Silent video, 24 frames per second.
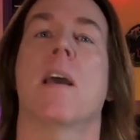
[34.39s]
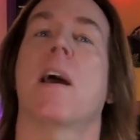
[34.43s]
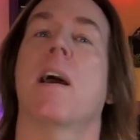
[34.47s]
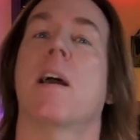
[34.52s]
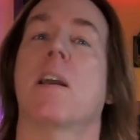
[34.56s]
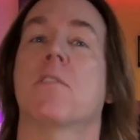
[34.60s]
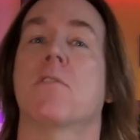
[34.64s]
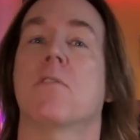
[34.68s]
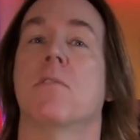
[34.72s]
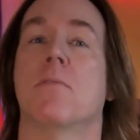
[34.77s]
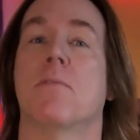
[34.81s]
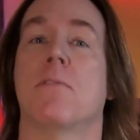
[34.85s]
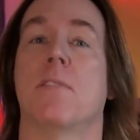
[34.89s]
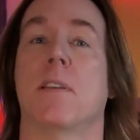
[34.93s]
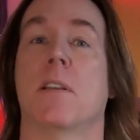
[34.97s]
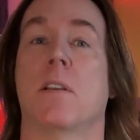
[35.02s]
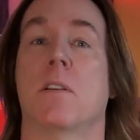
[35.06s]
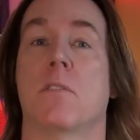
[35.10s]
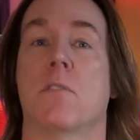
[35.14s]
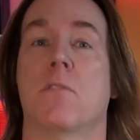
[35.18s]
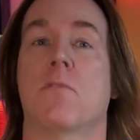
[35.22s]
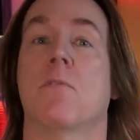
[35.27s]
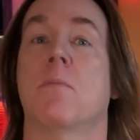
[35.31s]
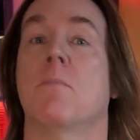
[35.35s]
action
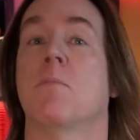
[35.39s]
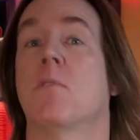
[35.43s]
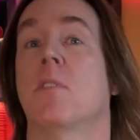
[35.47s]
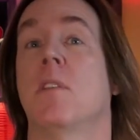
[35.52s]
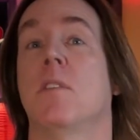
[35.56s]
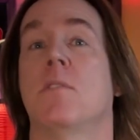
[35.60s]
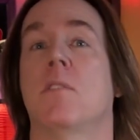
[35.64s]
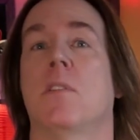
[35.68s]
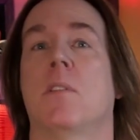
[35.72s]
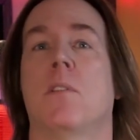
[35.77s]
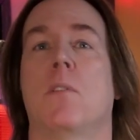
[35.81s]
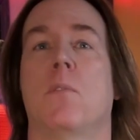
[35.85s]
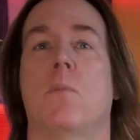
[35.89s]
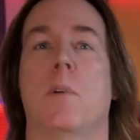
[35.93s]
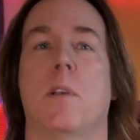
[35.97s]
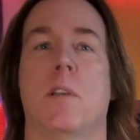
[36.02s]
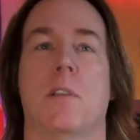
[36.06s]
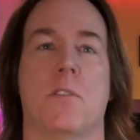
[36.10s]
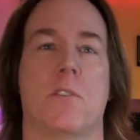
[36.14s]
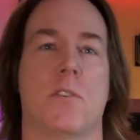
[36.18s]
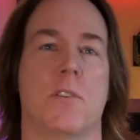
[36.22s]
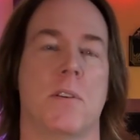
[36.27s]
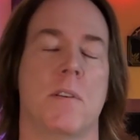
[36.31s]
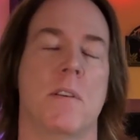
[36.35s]
figures from Season of the
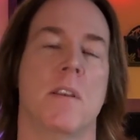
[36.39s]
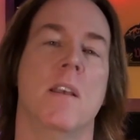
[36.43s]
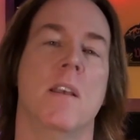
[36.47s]
Witch.